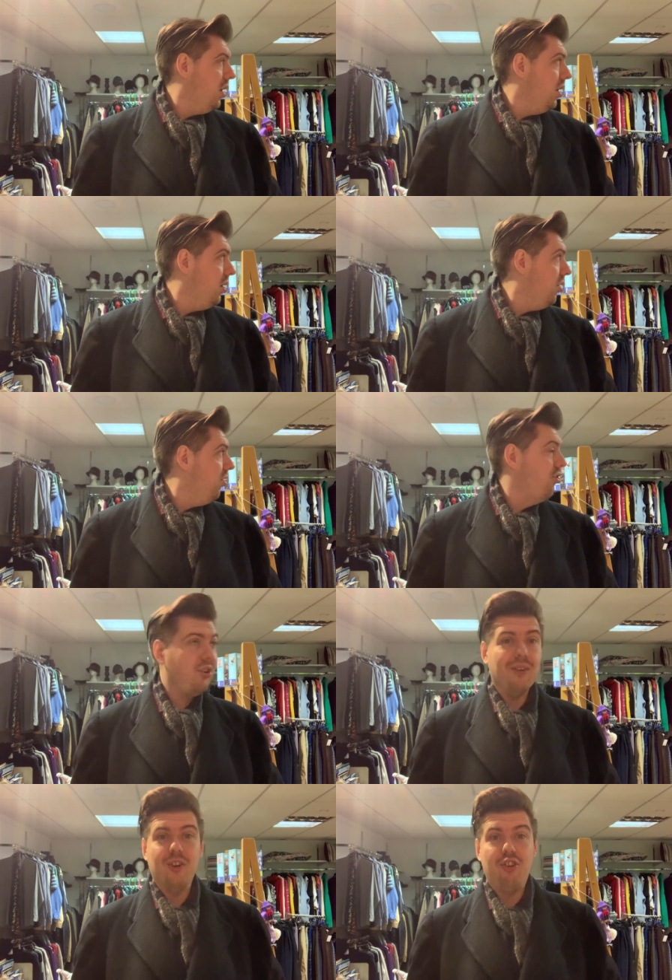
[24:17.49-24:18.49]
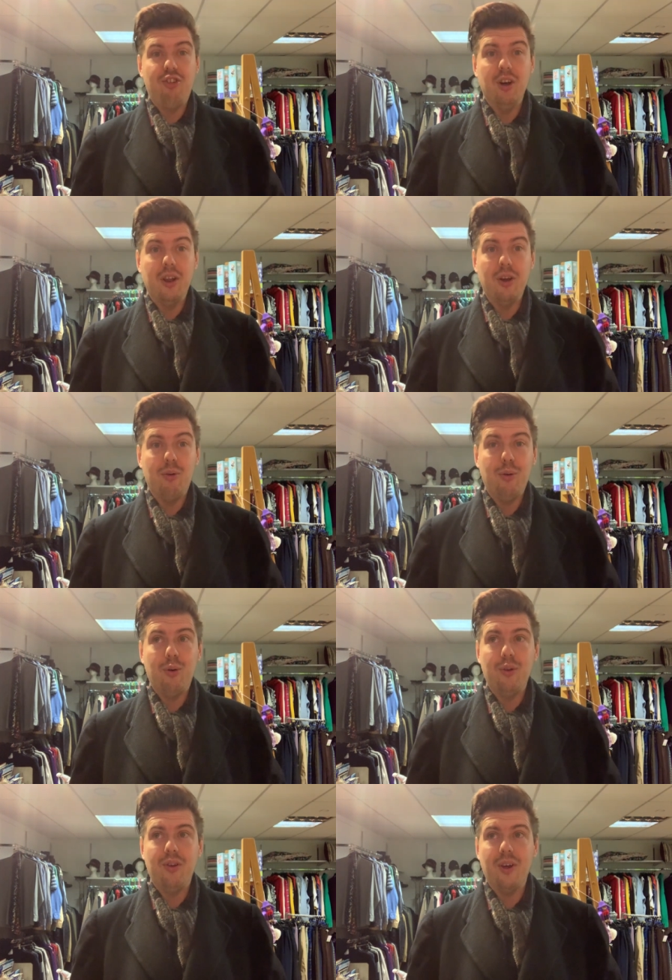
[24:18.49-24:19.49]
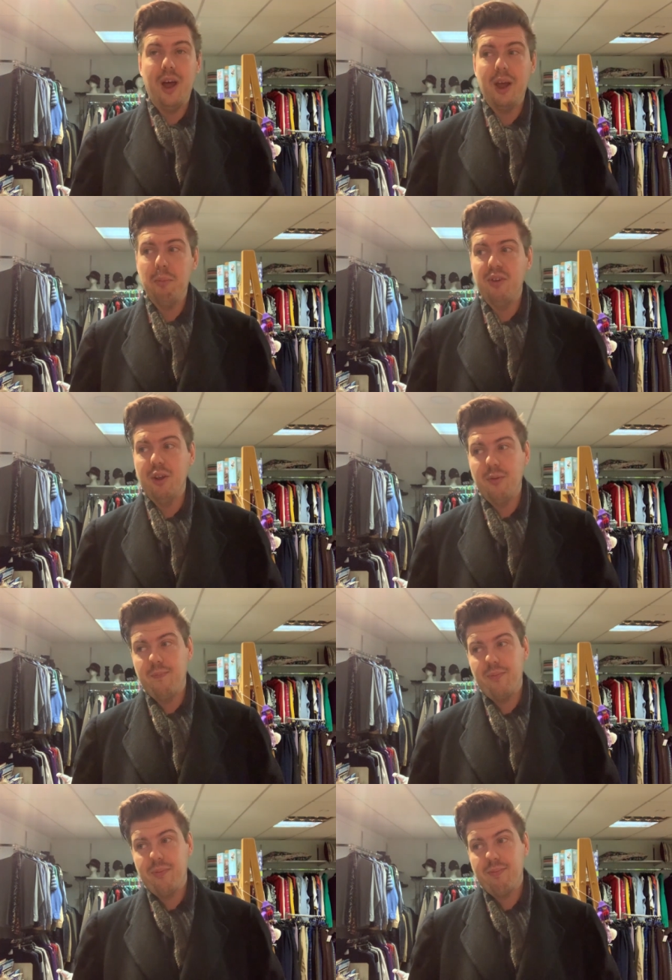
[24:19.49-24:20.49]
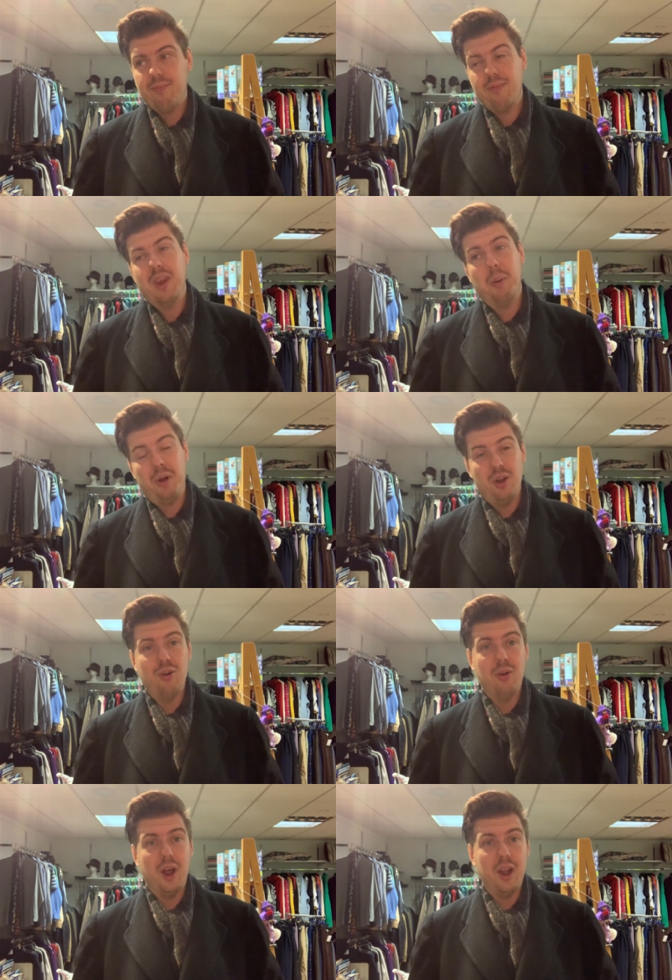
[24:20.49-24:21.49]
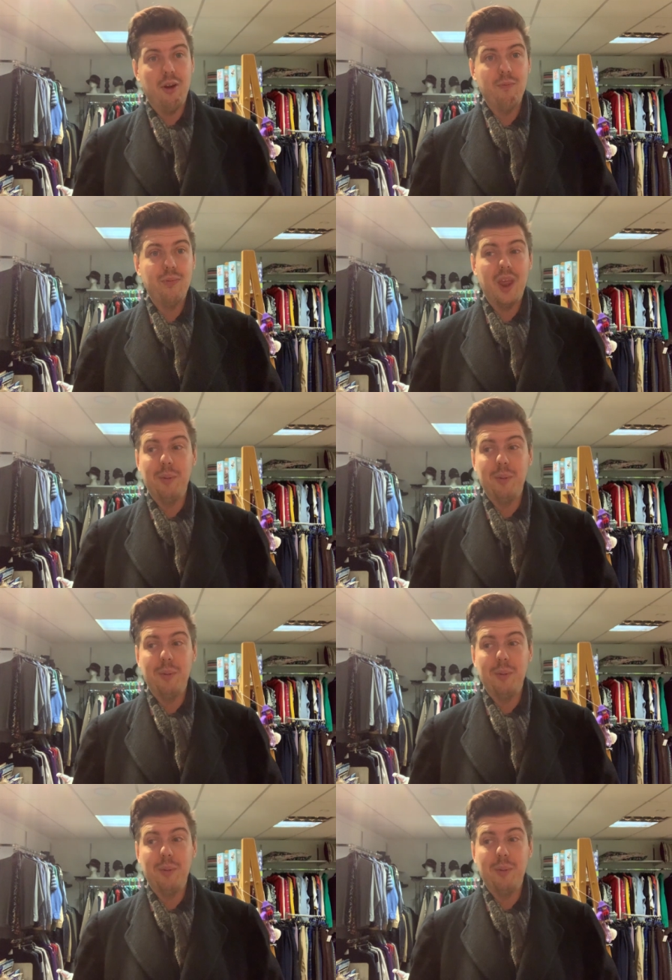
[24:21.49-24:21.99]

and just have a jolly old good time. So I'm going to do that now.